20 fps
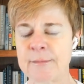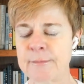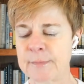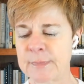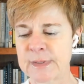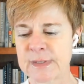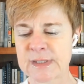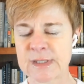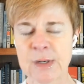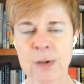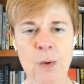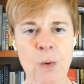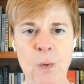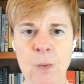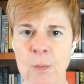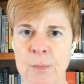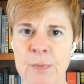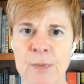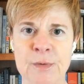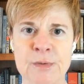
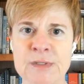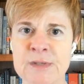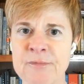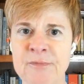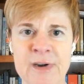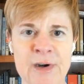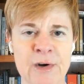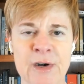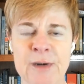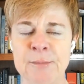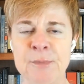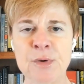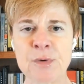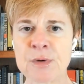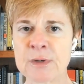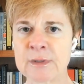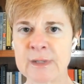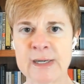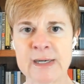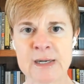So there's a very
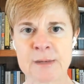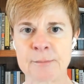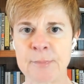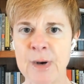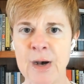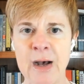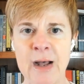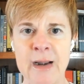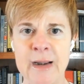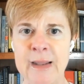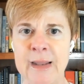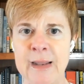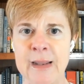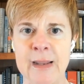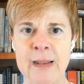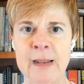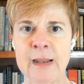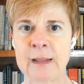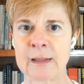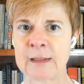mutilated
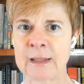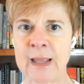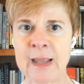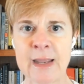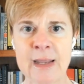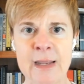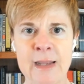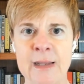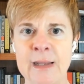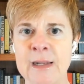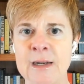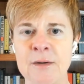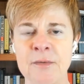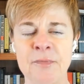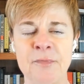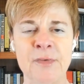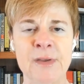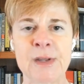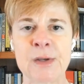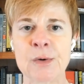body laying in a
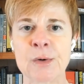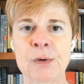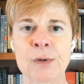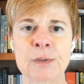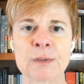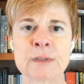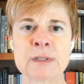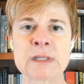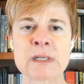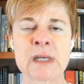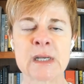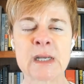field,